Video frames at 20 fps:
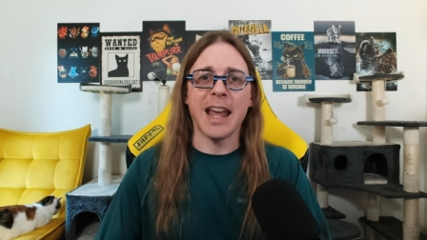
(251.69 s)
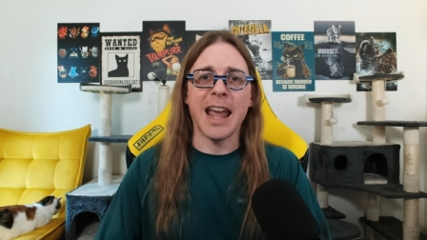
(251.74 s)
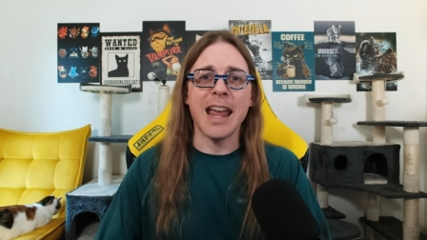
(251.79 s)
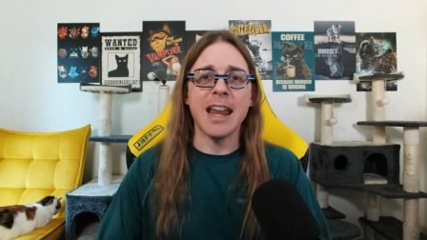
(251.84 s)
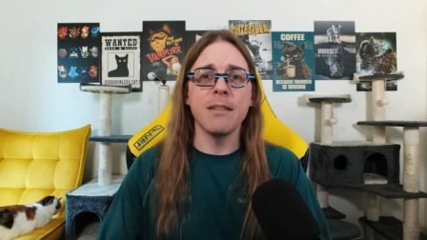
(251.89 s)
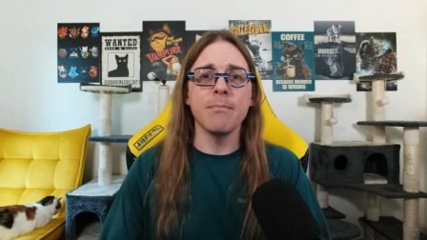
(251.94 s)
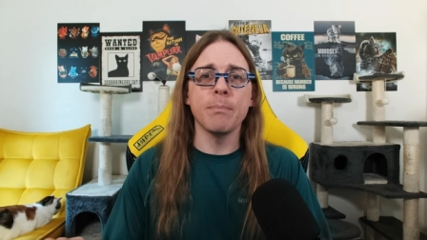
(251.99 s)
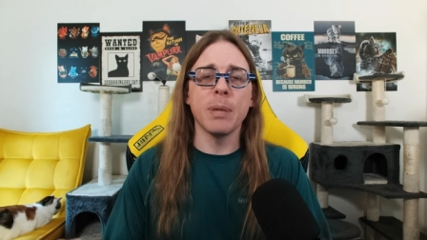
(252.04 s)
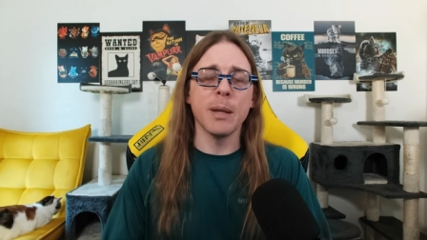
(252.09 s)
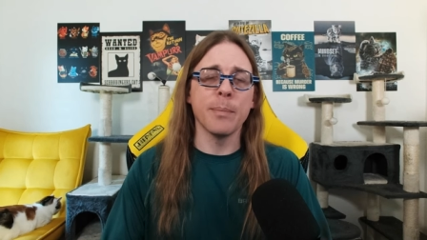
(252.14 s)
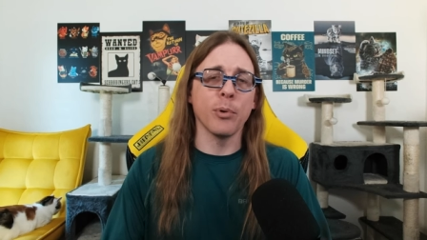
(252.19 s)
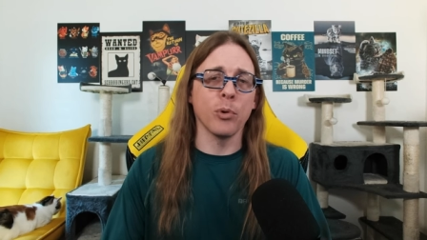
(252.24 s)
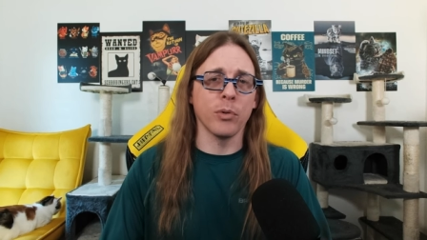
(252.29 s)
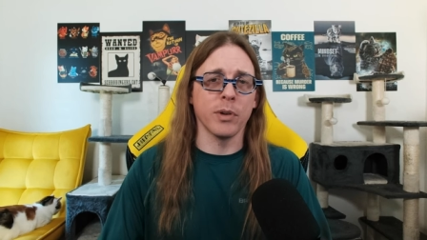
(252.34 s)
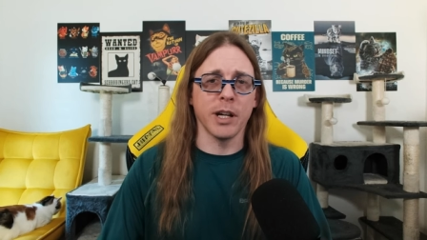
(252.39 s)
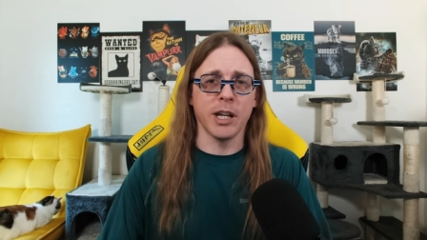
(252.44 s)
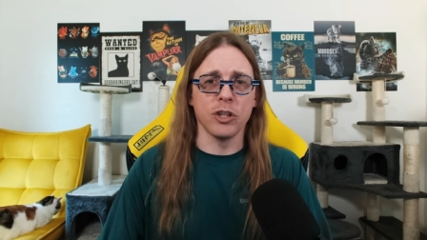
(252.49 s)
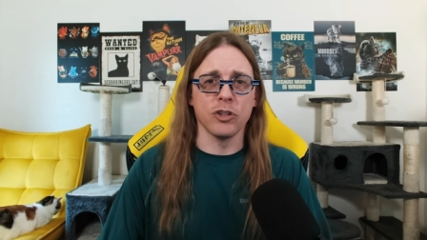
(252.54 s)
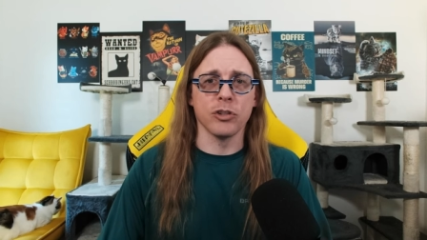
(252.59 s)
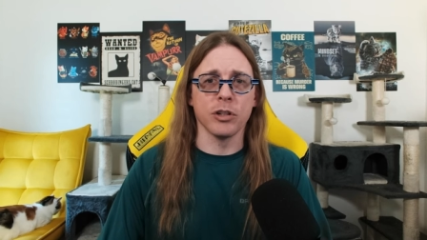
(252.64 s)
10 people
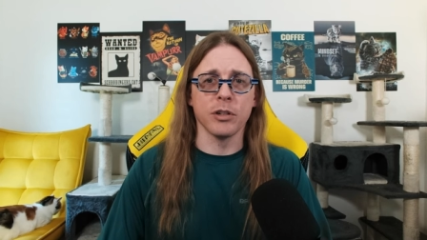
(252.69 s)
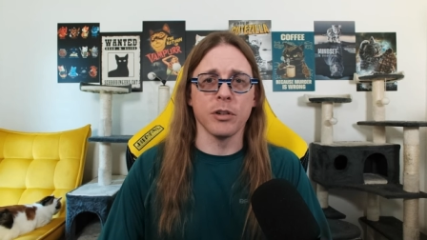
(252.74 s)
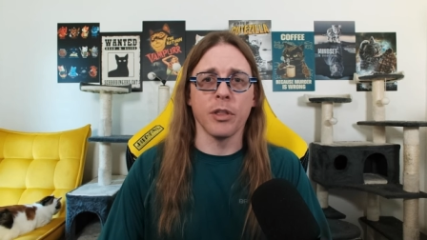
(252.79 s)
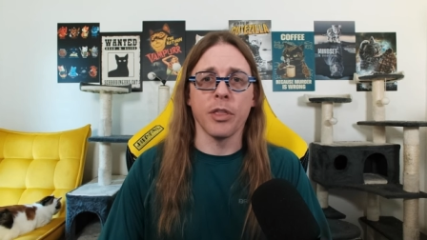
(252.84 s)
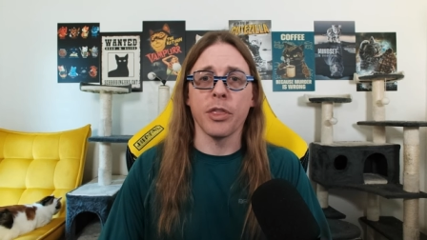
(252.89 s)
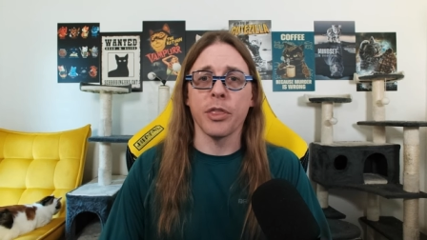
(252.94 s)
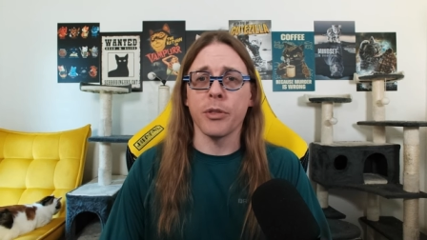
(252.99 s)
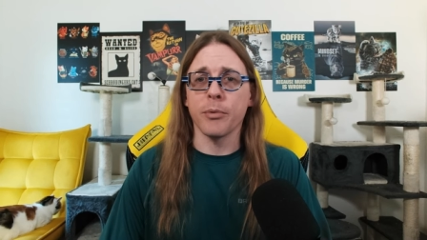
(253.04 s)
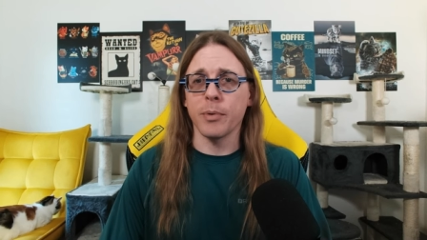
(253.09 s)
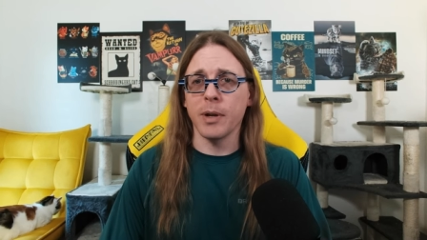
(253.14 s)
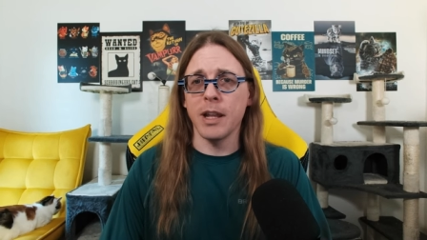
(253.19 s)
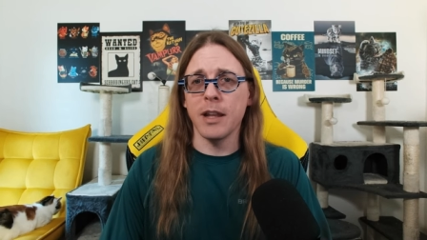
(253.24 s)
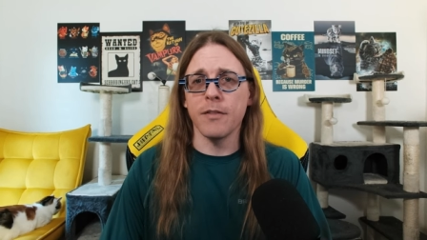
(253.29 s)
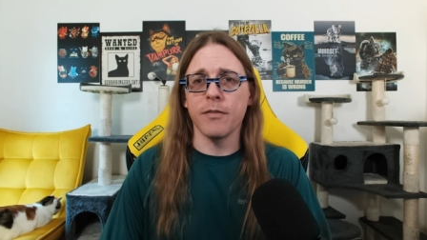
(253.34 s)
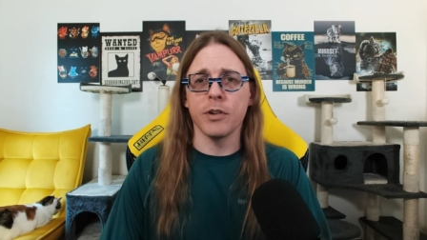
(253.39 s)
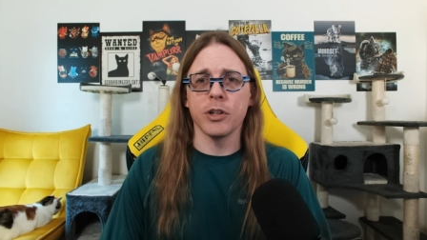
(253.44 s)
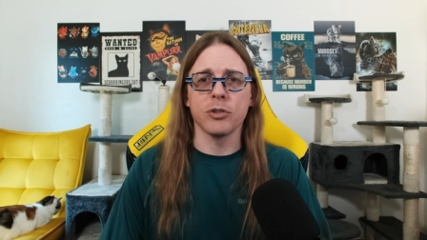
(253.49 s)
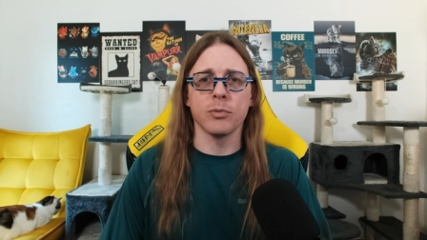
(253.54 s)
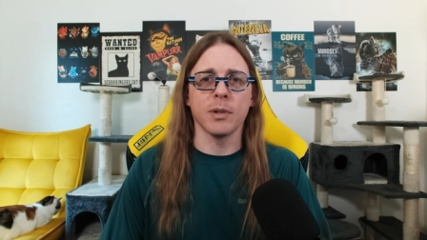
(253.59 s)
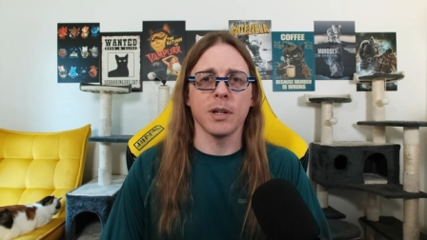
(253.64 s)
were injured, three of
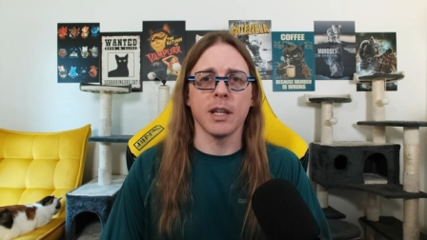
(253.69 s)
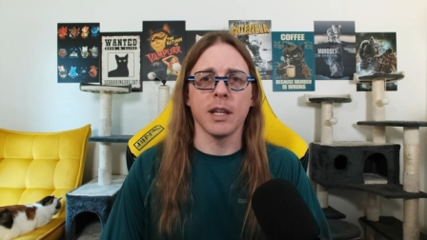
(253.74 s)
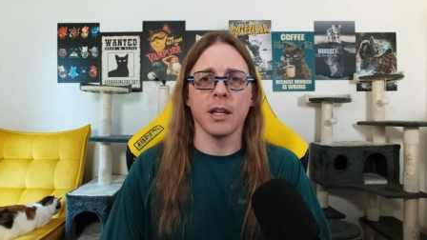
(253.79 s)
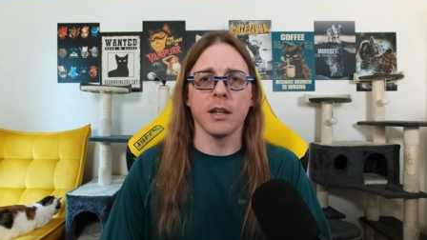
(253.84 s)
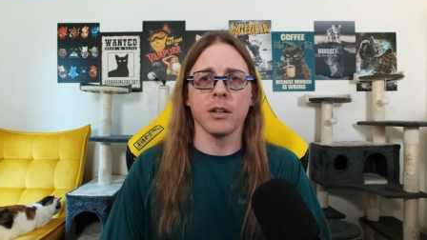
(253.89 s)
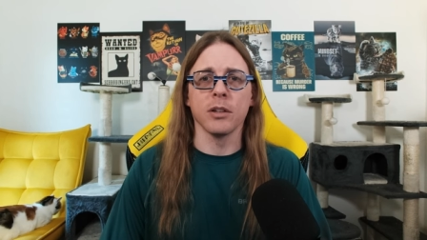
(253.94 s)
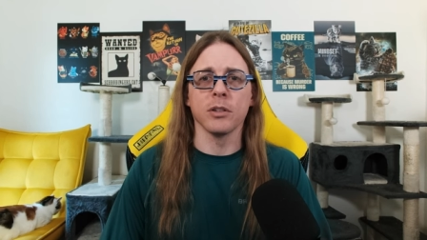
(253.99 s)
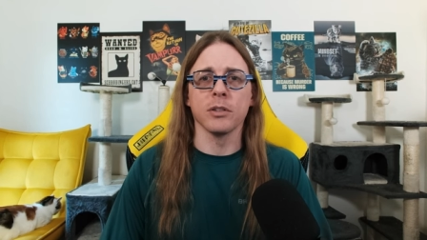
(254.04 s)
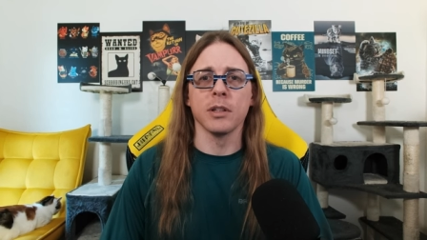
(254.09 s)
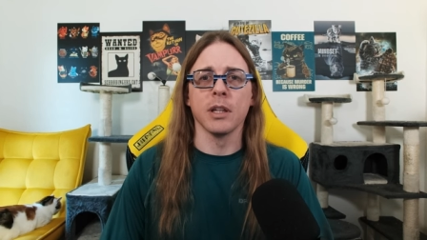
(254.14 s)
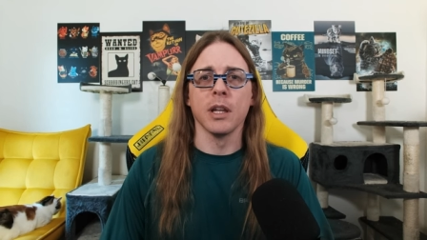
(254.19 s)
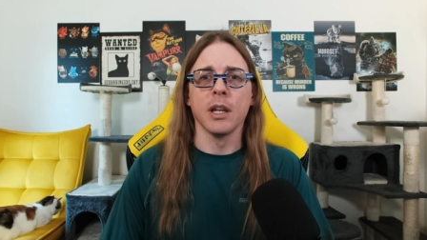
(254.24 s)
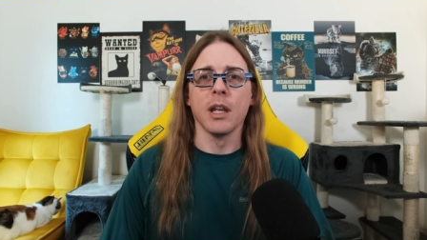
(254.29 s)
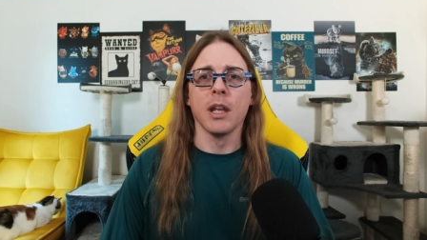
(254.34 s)
which were killed.